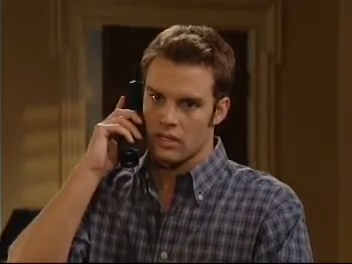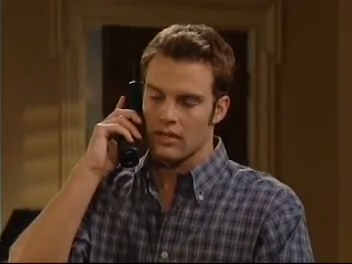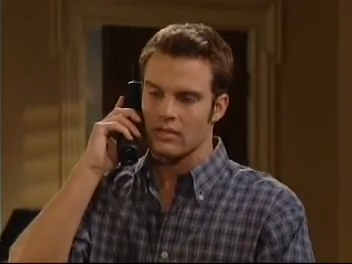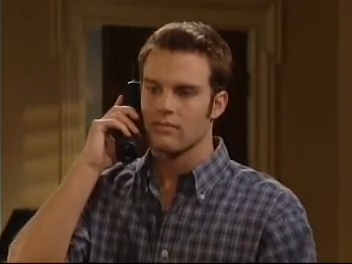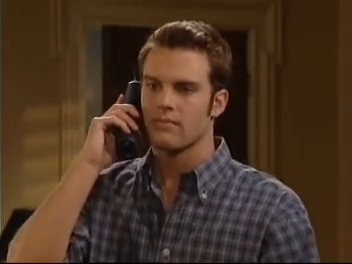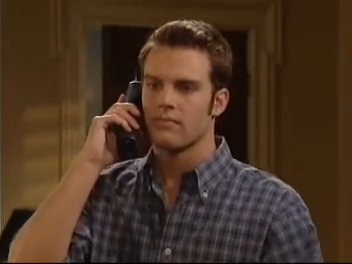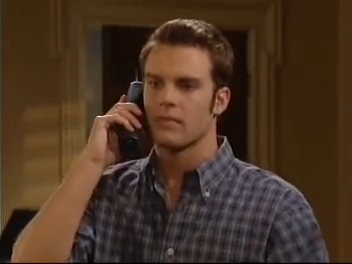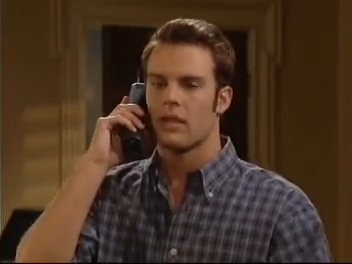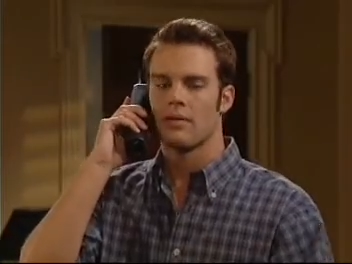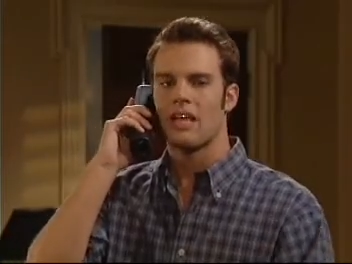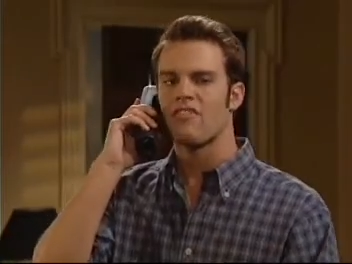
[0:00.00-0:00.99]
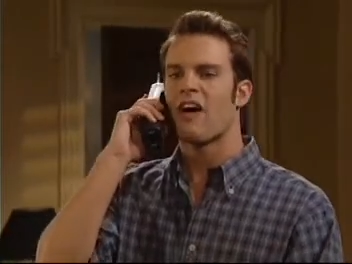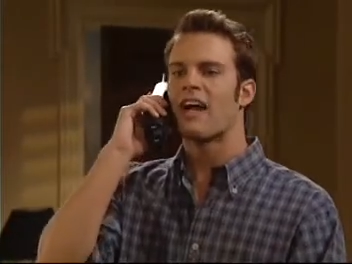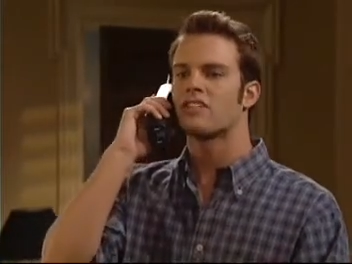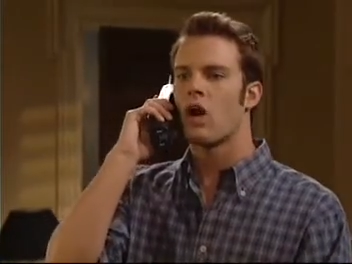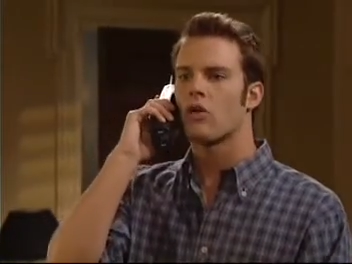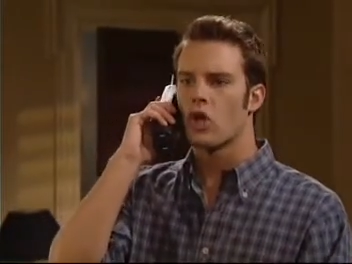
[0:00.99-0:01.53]
And if I
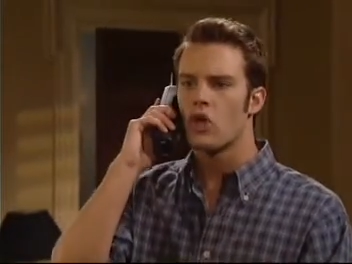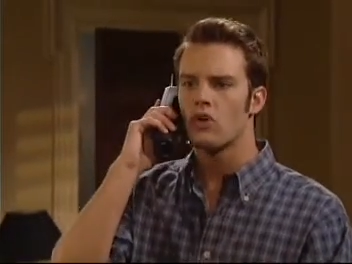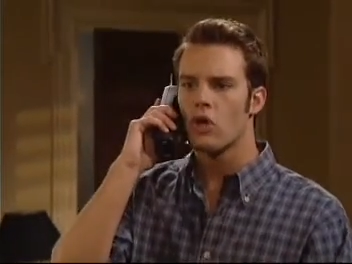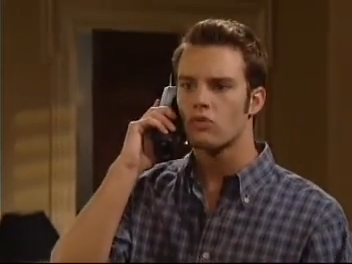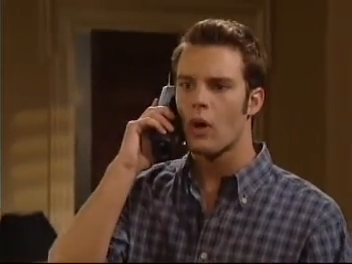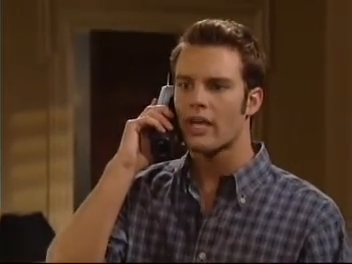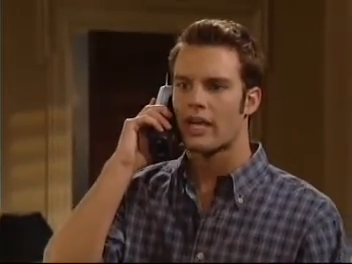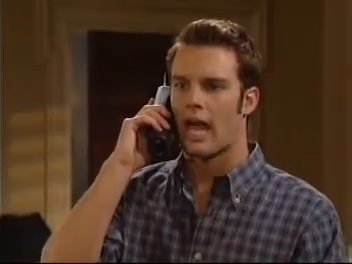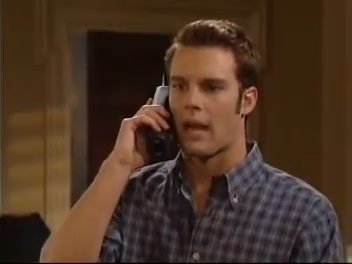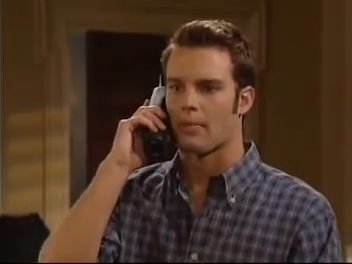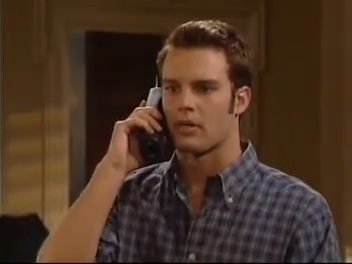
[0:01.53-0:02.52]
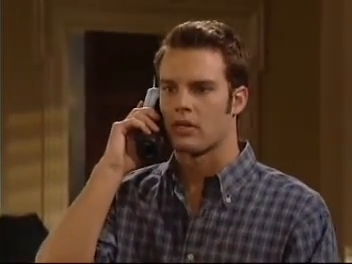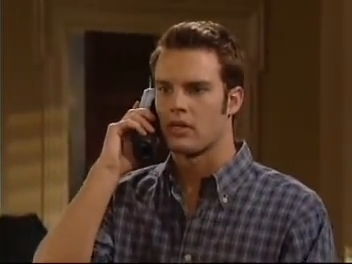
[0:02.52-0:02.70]
don't, who knows what could happen?